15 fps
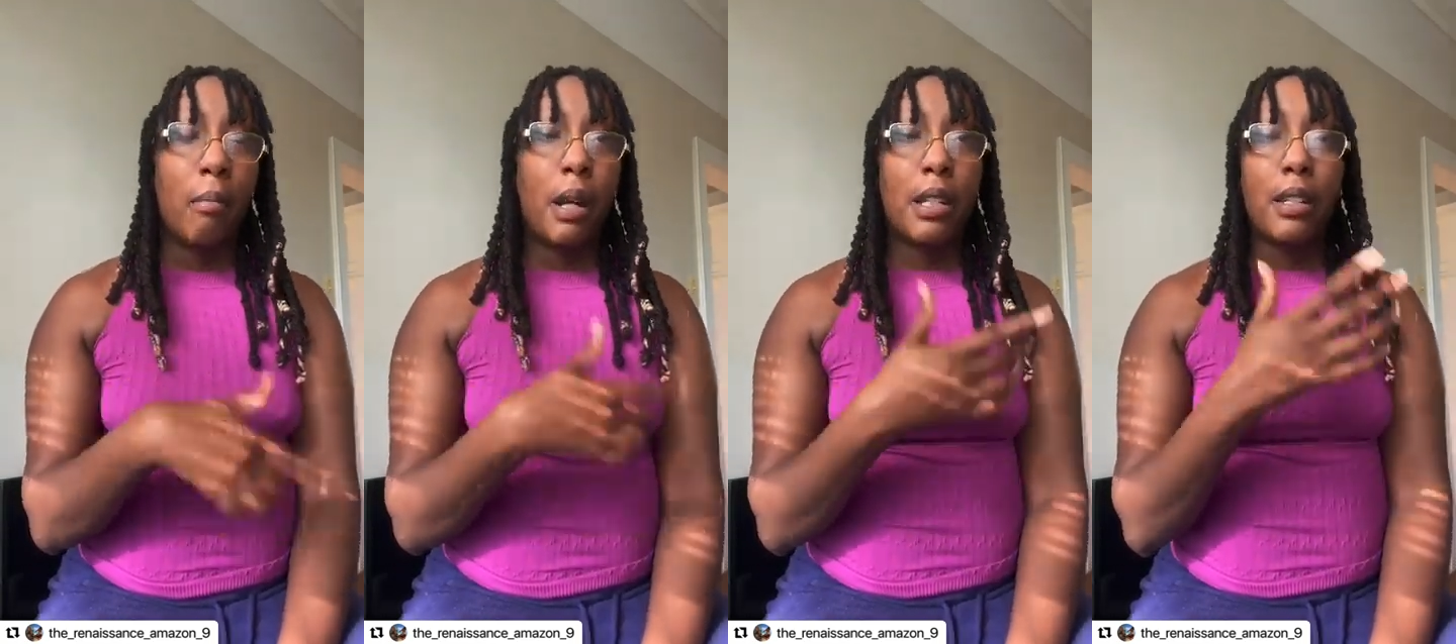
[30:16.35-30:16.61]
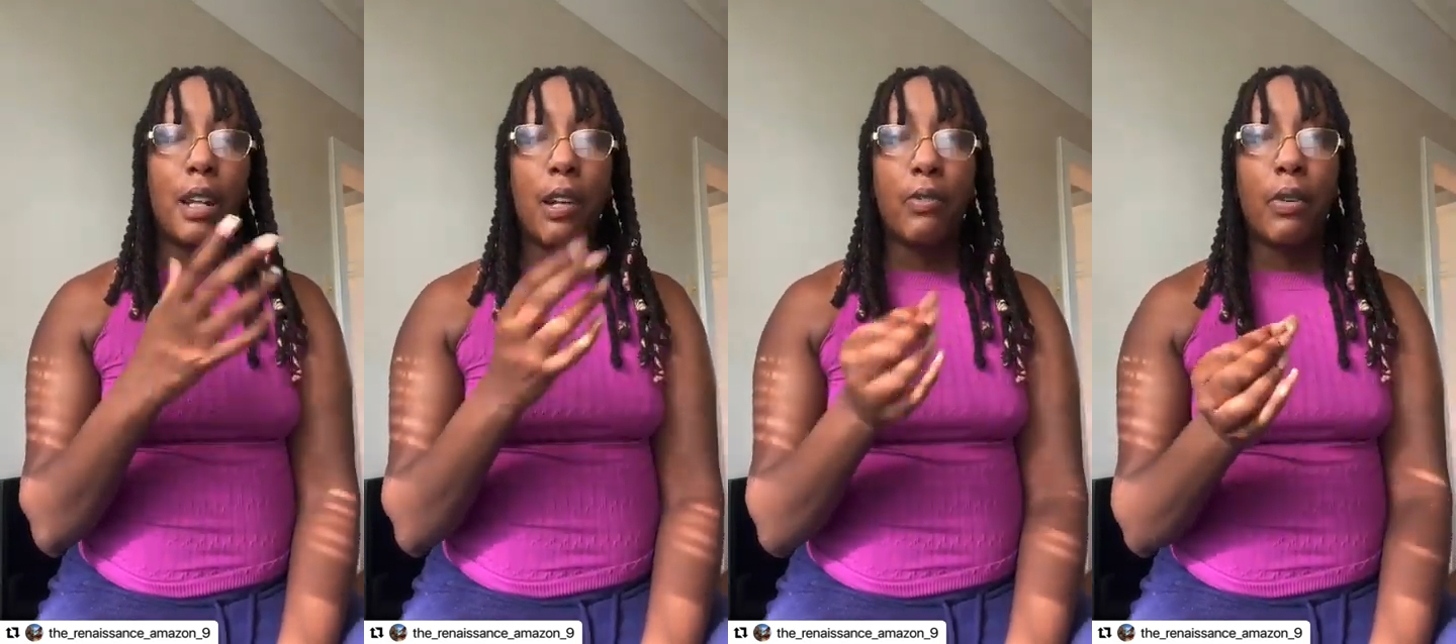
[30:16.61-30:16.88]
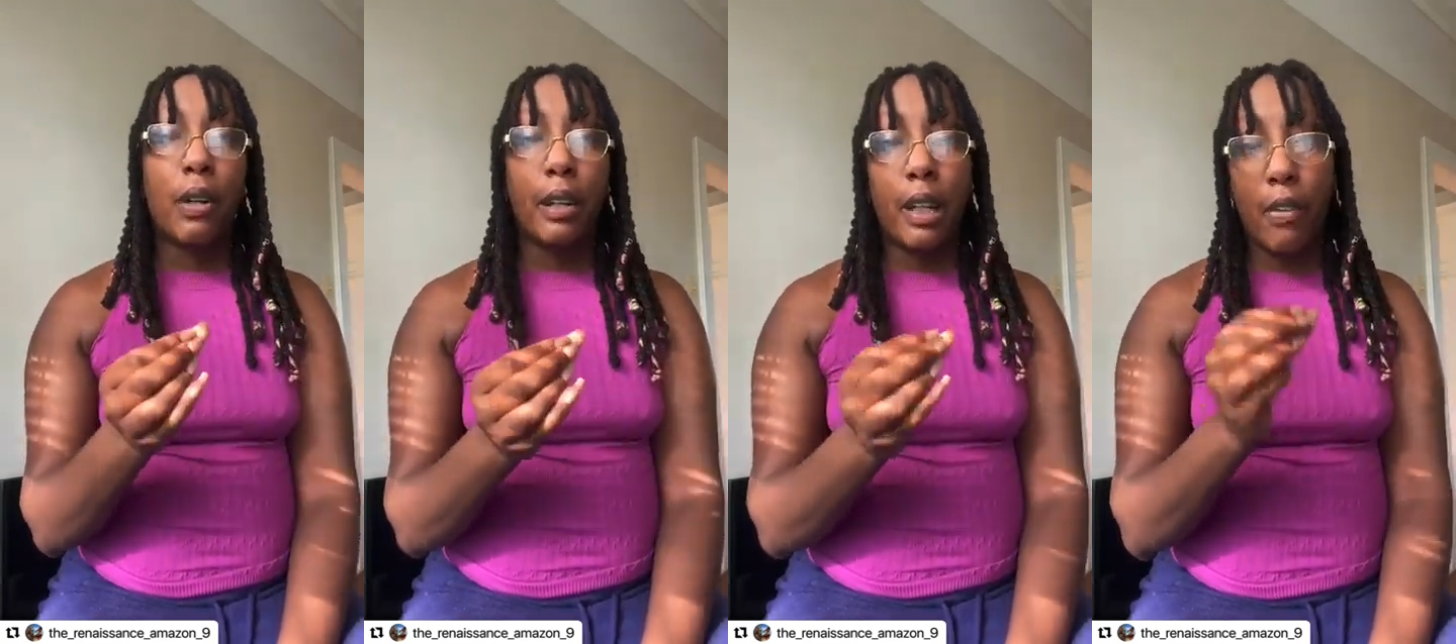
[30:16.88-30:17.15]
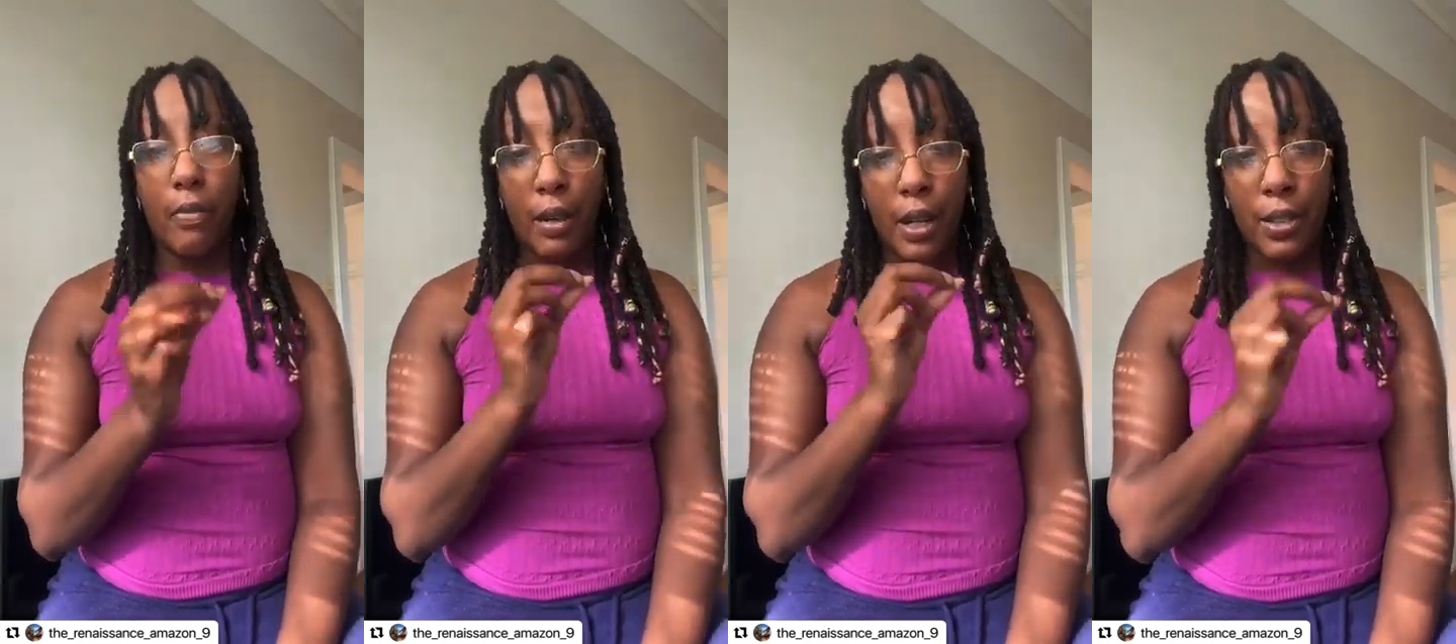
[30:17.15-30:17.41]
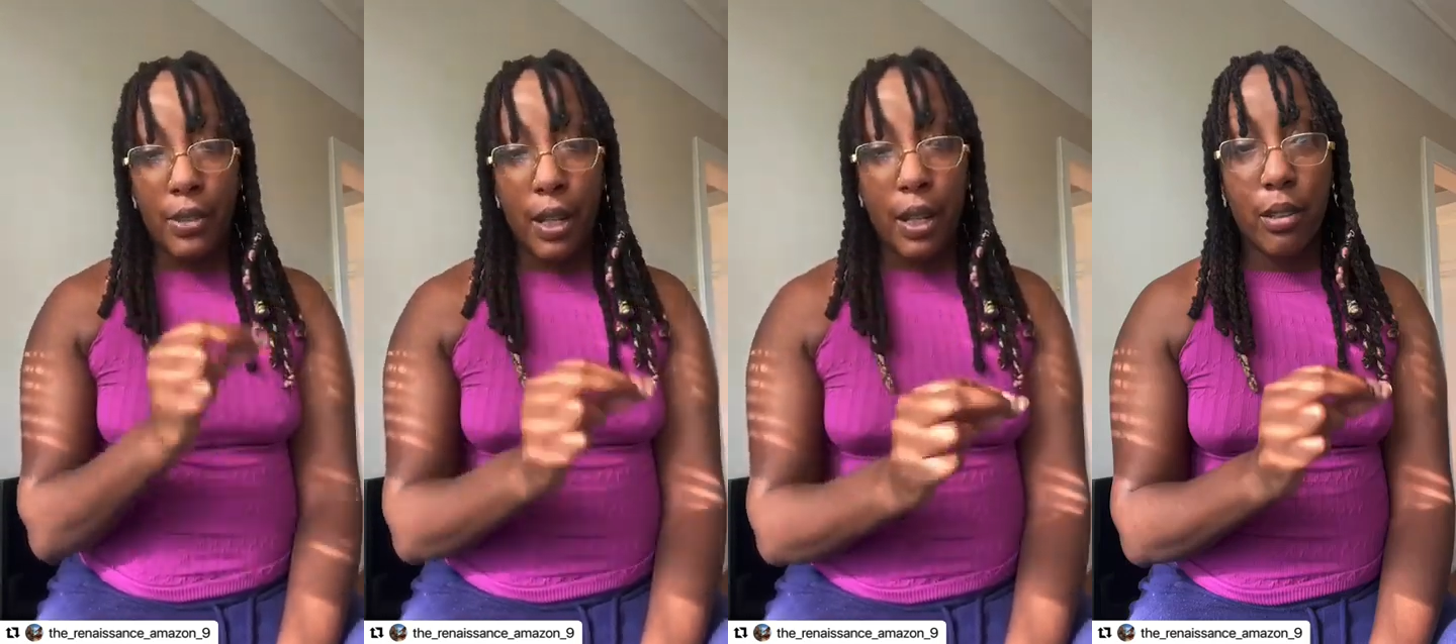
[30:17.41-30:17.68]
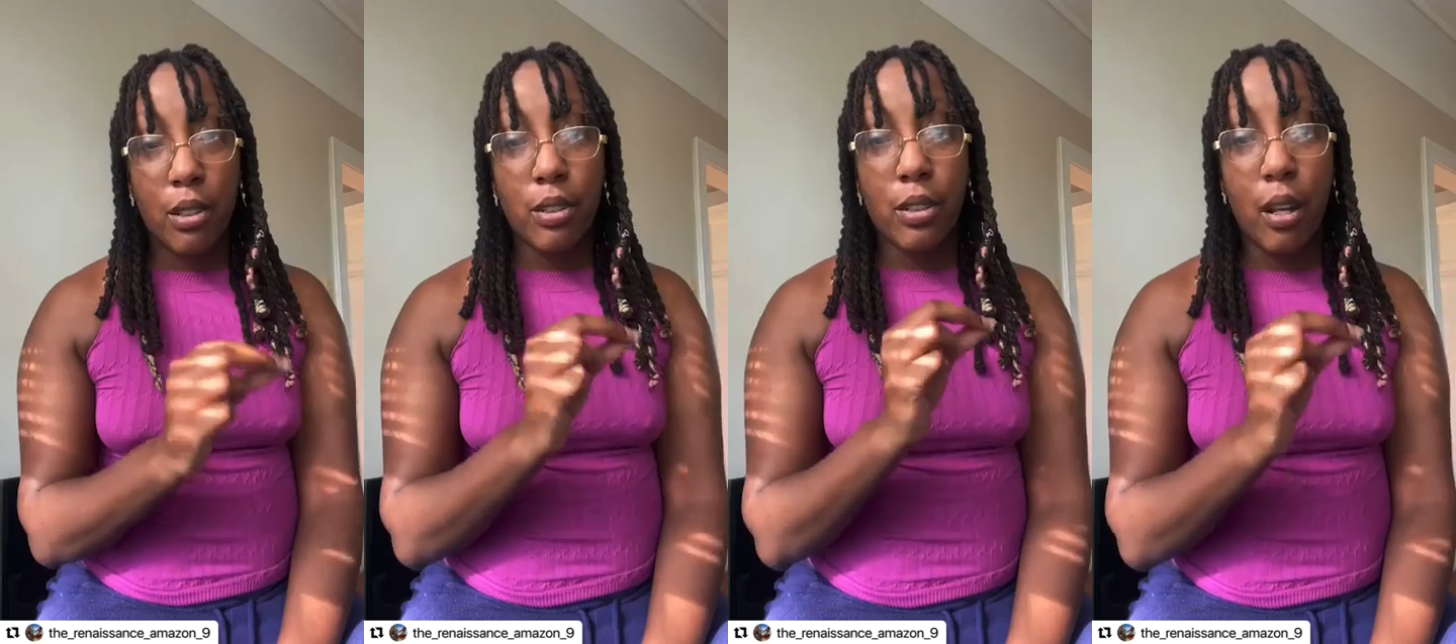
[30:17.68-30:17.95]
My dad felt like if I
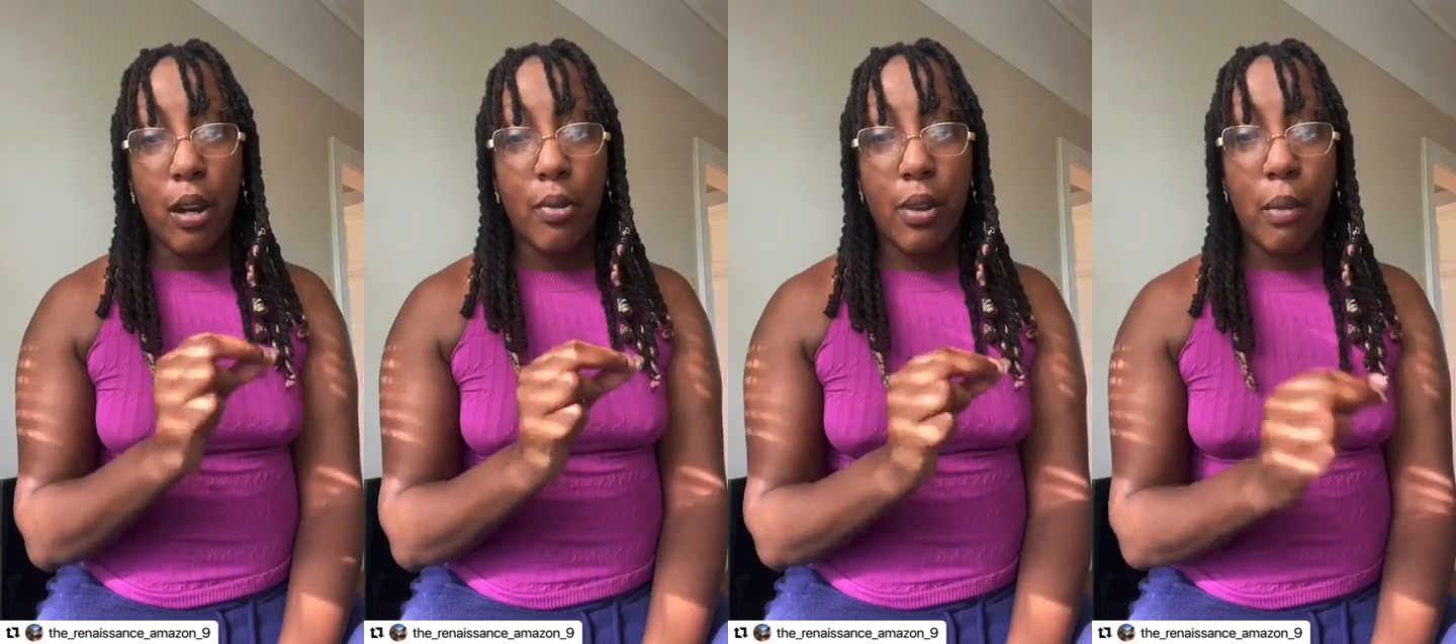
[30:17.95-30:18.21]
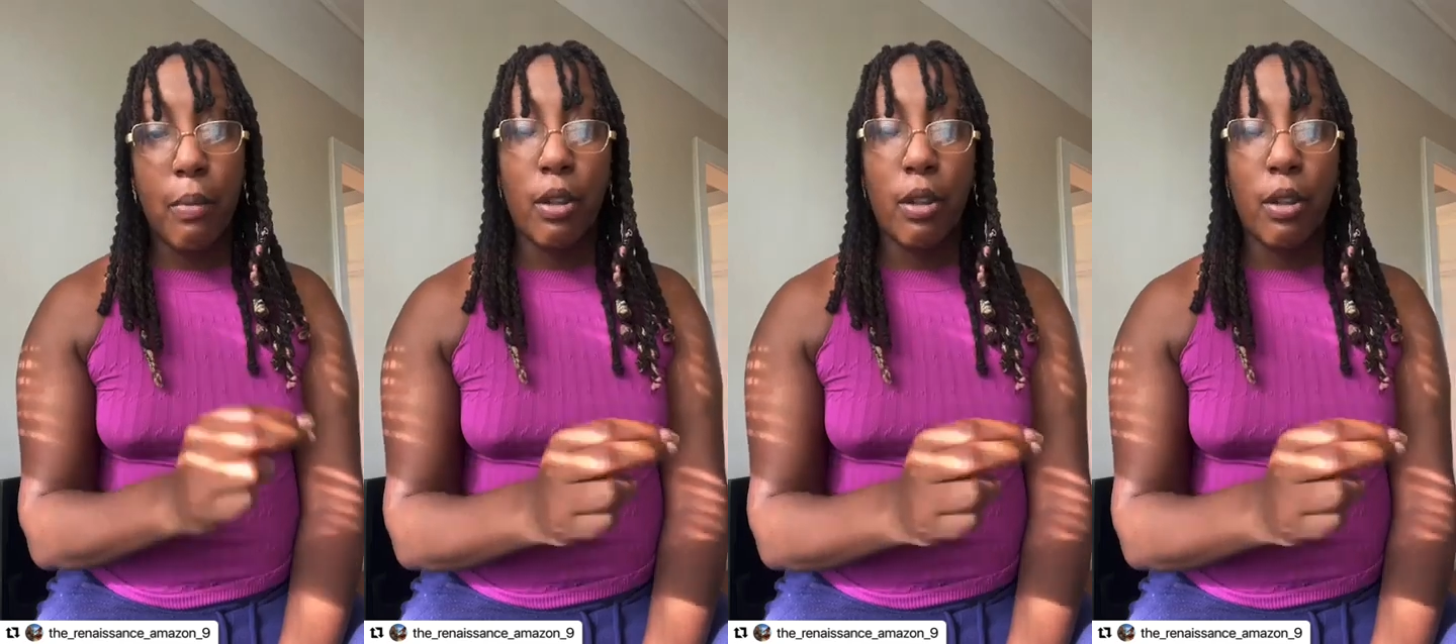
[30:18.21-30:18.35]
stay in the South,